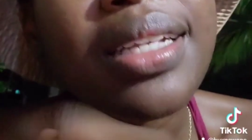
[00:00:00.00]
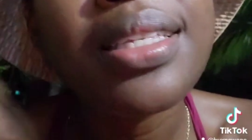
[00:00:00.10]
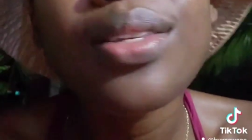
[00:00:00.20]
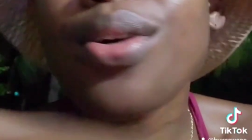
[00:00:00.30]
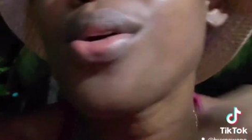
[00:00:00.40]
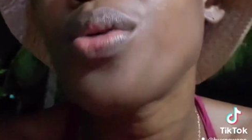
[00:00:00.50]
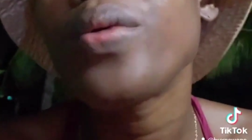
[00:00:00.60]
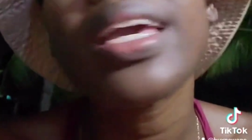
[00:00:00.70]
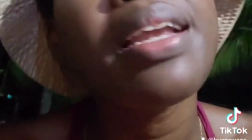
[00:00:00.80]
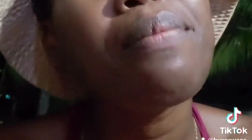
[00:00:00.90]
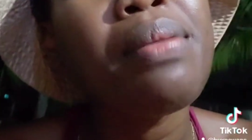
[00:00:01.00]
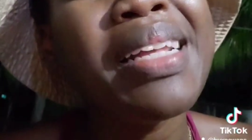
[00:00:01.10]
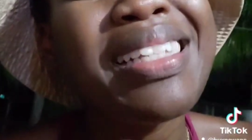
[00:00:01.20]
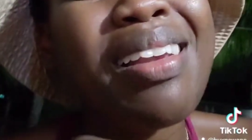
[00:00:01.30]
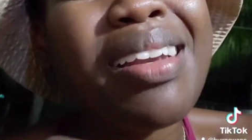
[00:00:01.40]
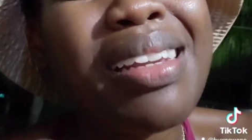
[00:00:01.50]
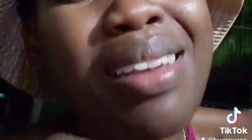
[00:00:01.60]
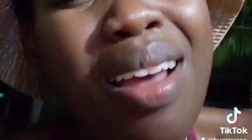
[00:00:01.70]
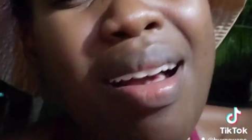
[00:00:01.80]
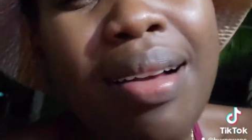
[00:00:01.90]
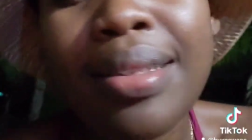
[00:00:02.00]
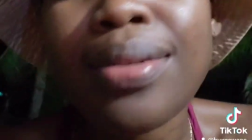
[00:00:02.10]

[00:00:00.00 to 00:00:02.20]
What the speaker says: so we can implement a lot of laws,